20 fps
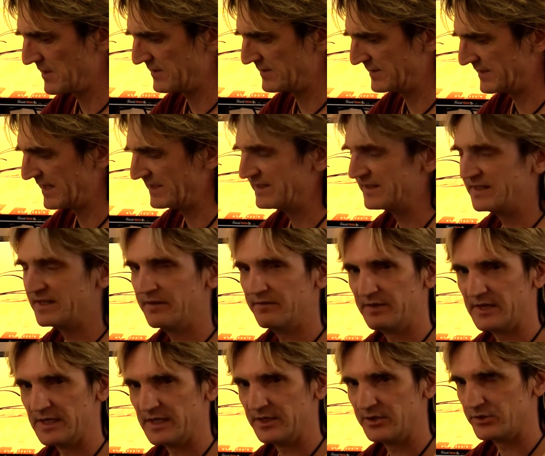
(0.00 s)

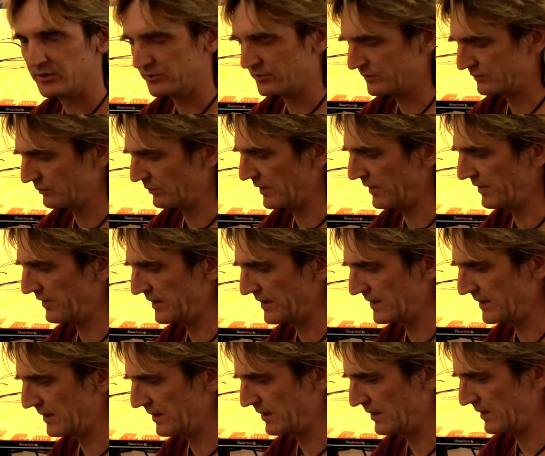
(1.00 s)
sensitivity issues with
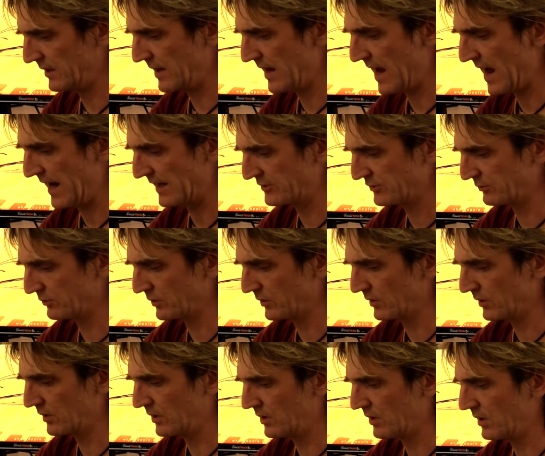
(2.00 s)
the
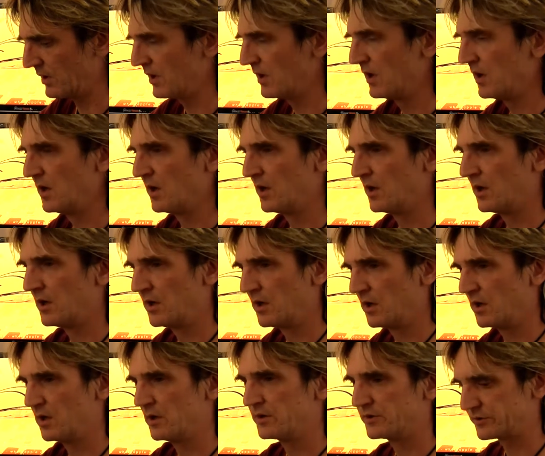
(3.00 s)
actual
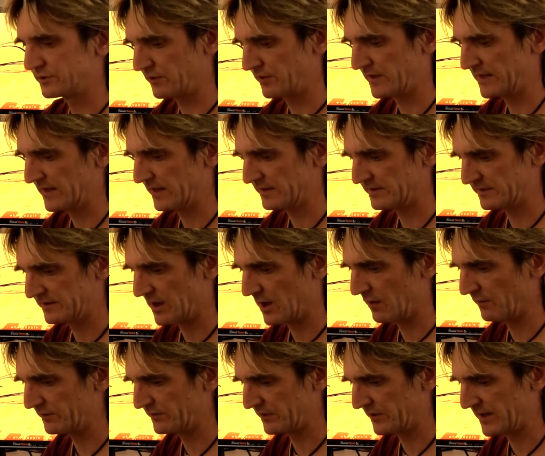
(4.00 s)
screen
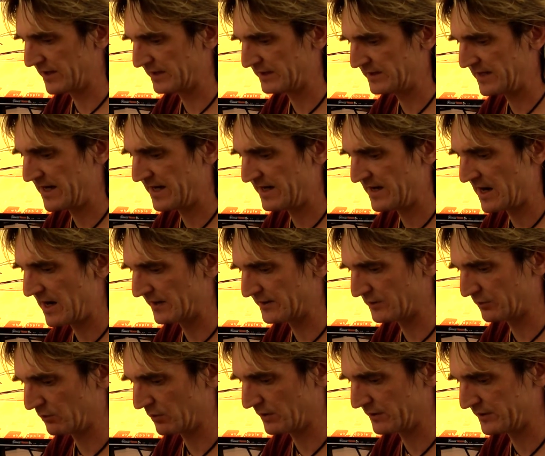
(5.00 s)
itself, so they tend not
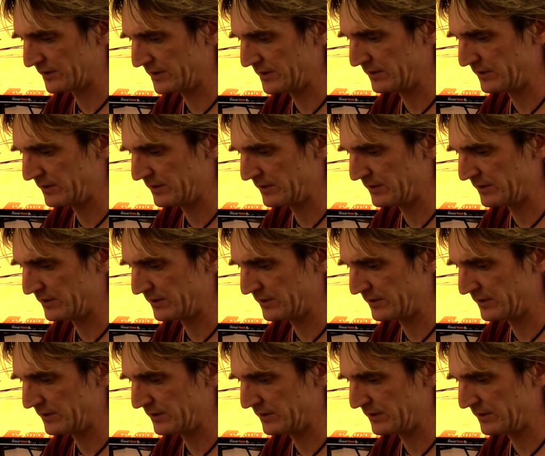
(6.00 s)
to want to